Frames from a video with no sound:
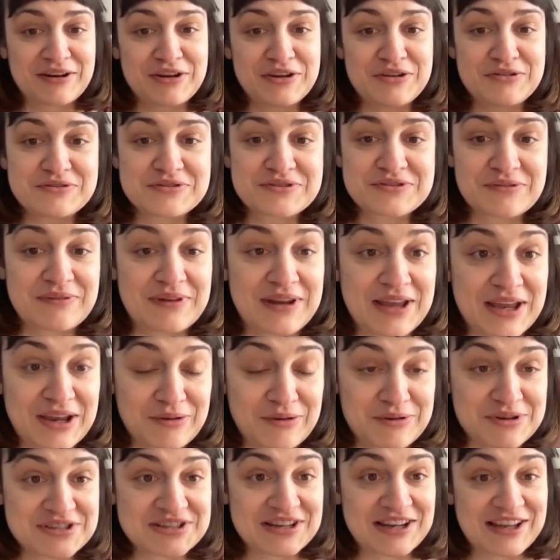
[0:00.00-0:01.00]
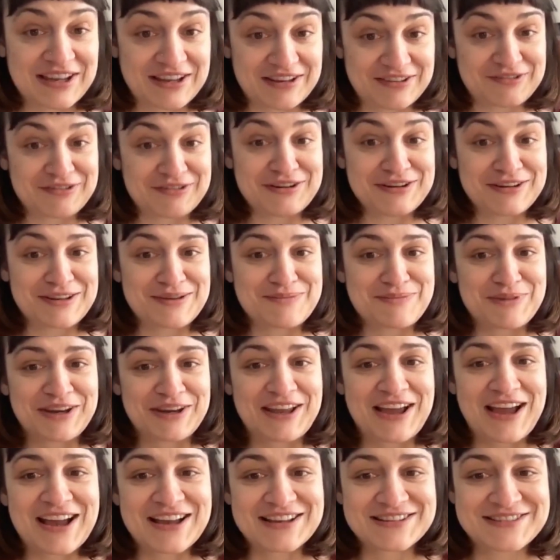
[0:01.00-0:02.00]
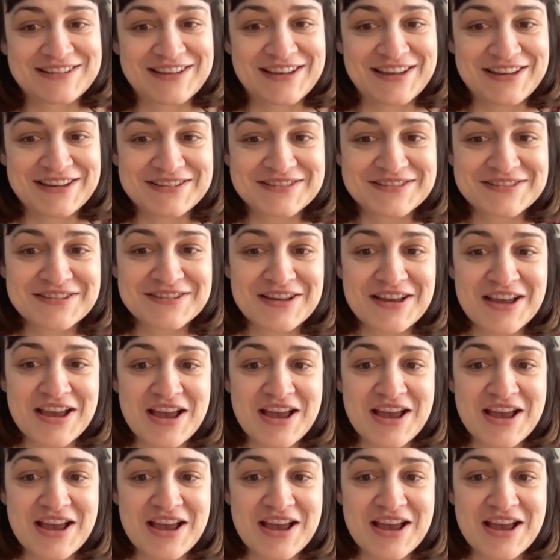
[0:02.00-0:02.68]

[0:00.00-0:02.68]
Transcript: use of language like Trinity Minha says.